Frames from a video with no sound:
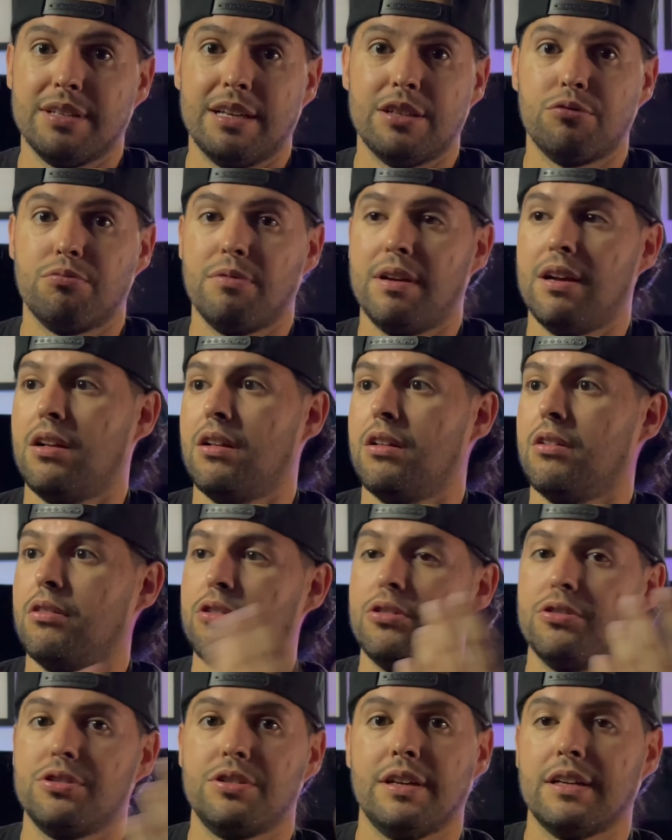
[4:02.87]
as well,
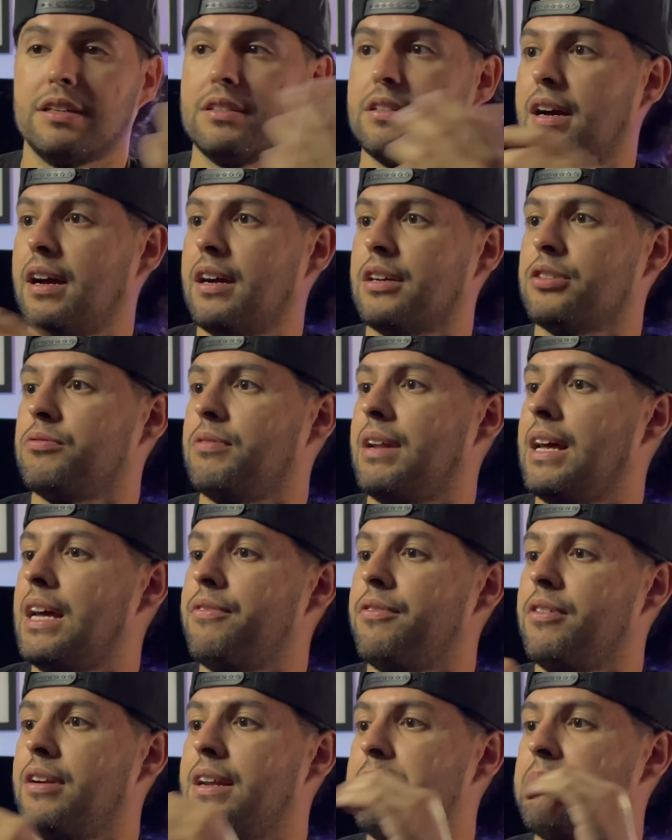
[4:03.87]
your TikToks,
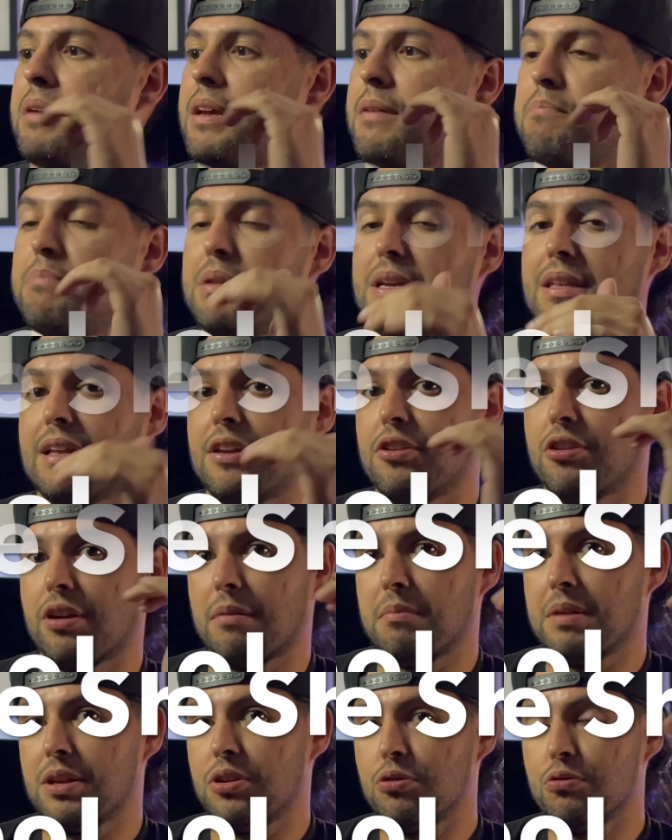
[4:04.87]
whatever it may be that you're
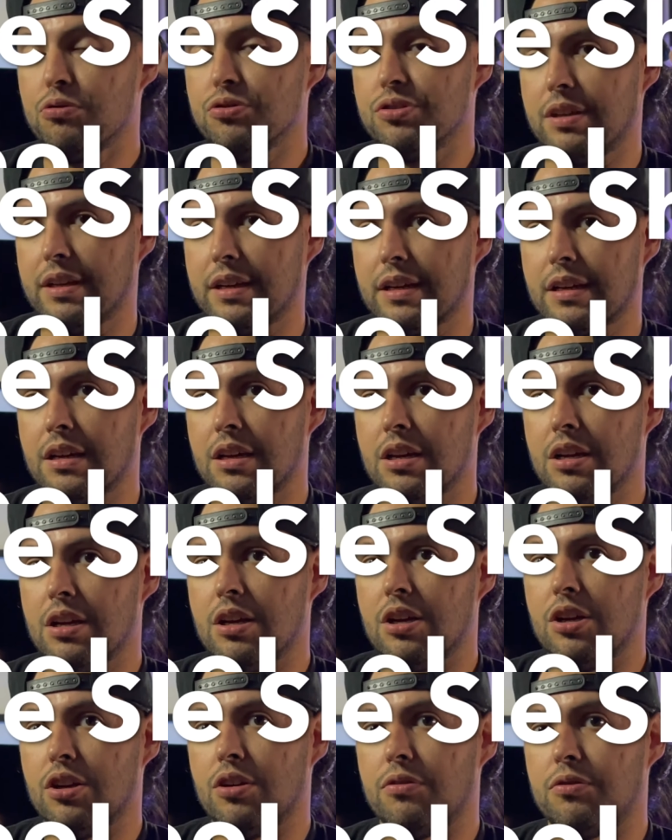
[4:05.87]
gonna be using
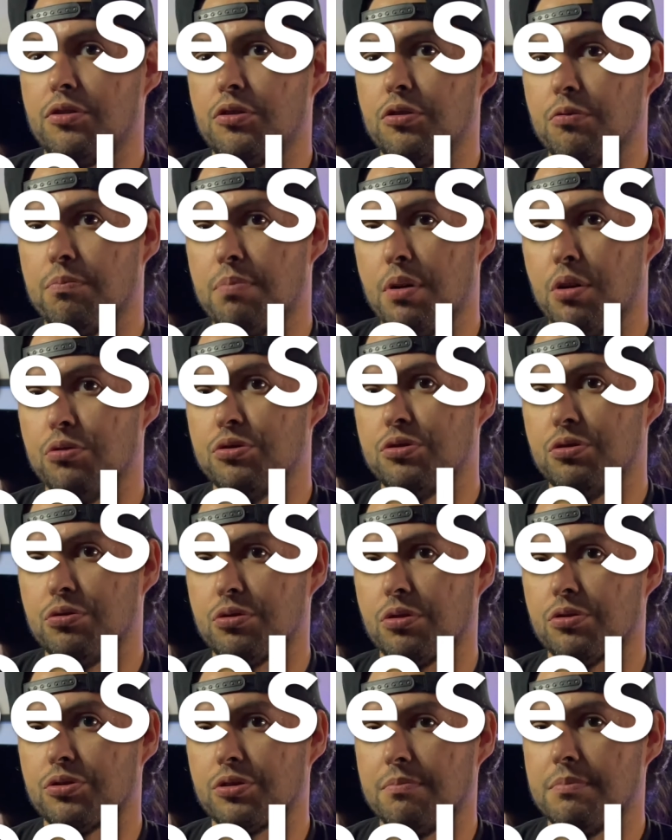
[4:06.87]
to post to
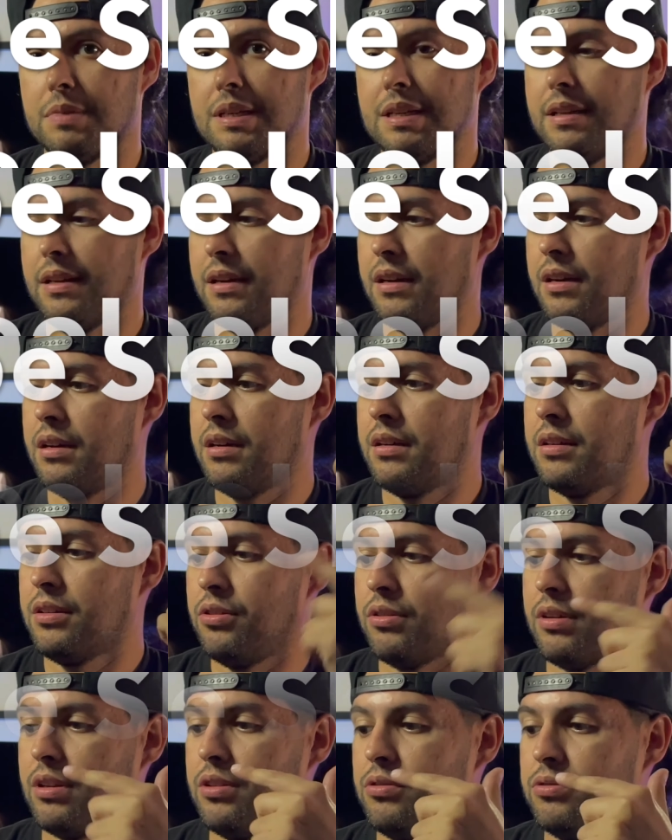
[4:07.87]
social media.
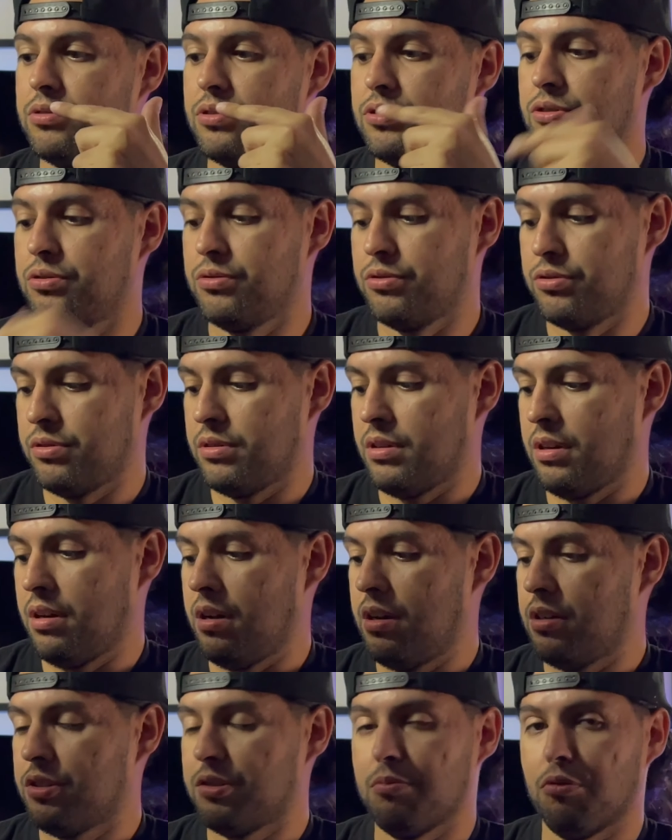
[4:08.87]
You can use this
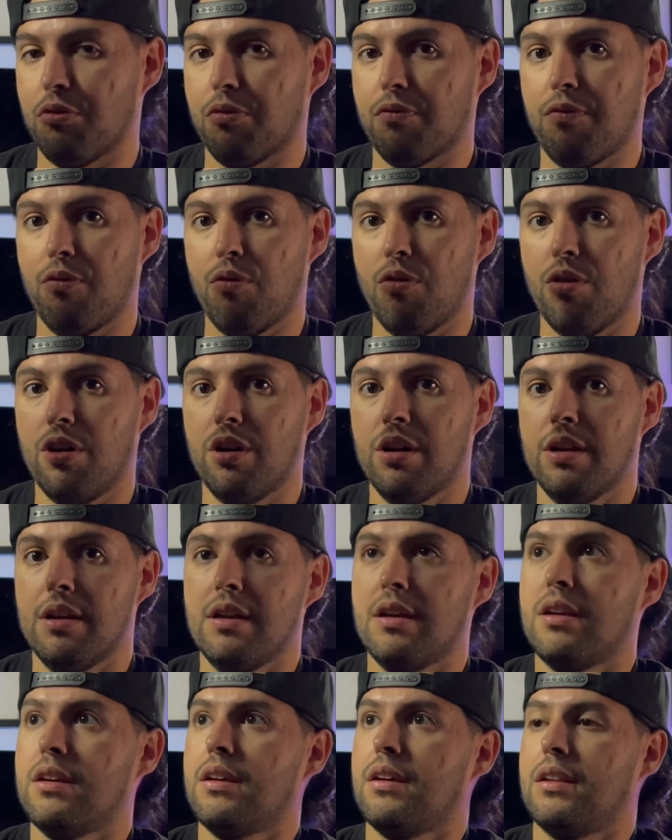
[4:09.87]
Smooth 4,
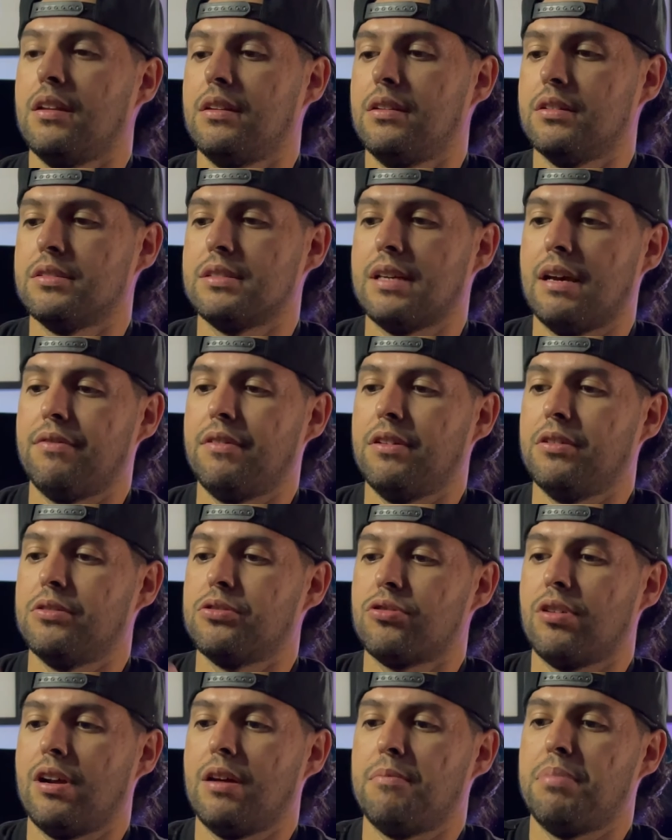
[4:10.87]
and it does have a little
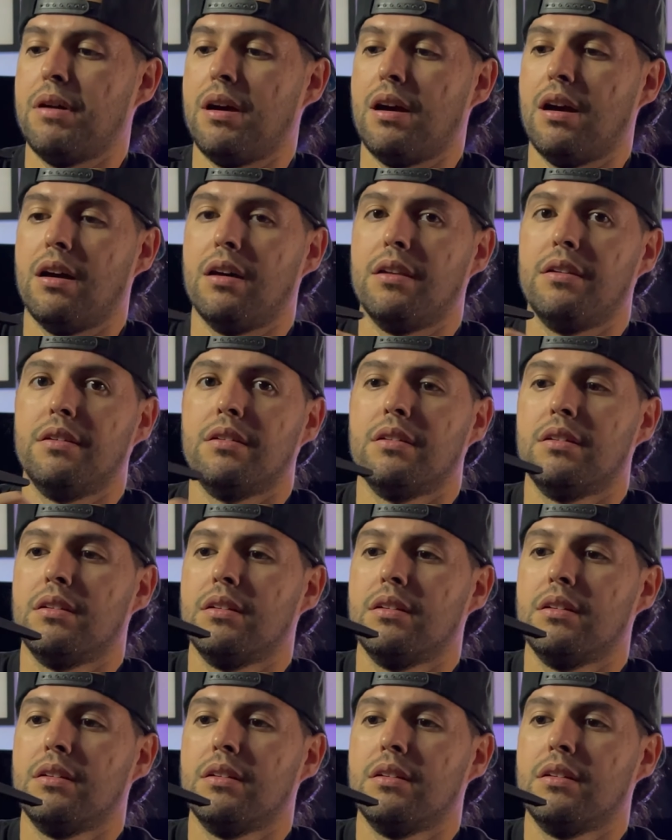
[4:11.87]
tripod